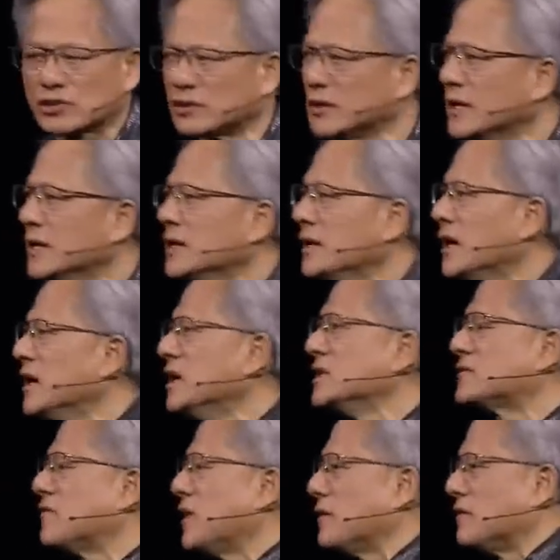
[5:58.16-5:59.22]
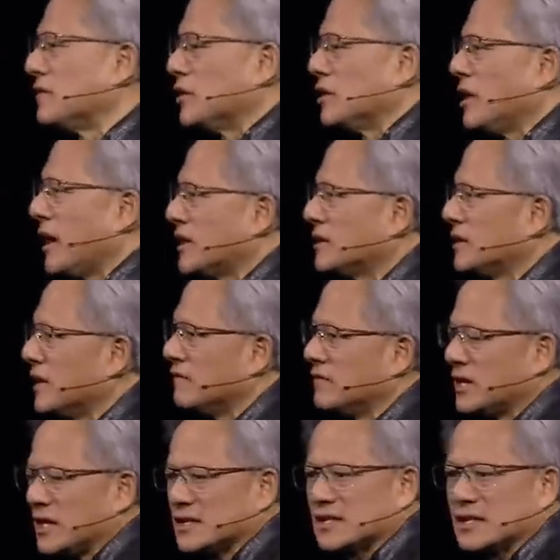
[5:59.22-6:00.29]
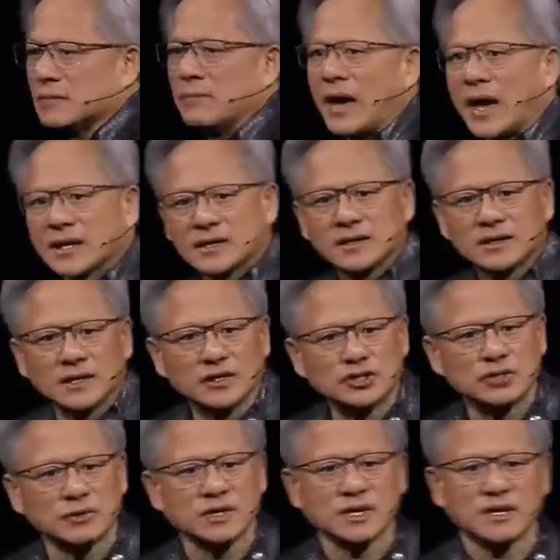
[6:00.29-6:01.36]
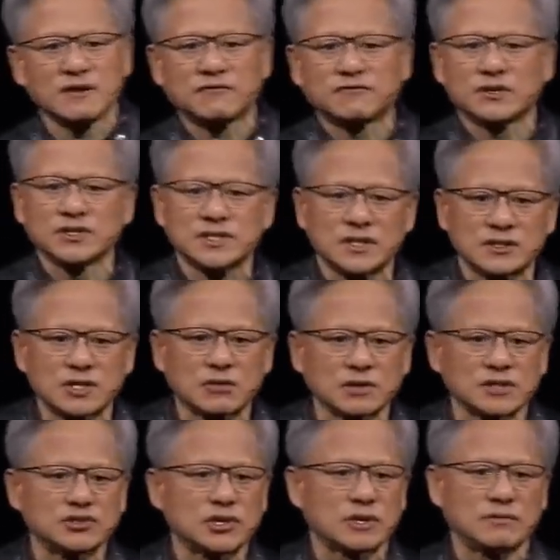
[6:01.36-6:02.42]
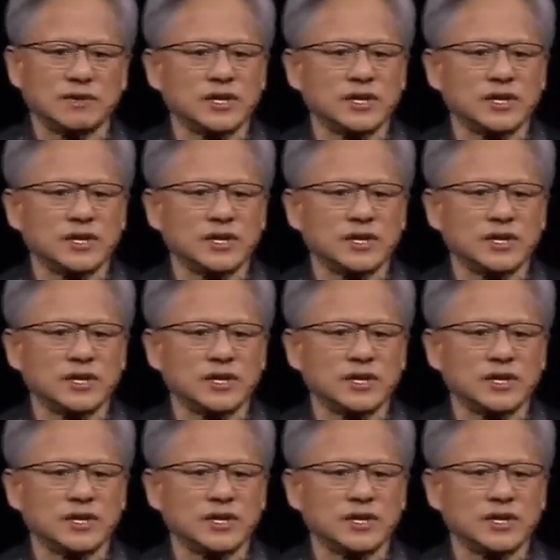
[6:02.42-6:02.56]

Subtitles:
Azure. It's very, very likely NVIDIA's in the back doing the inference and the token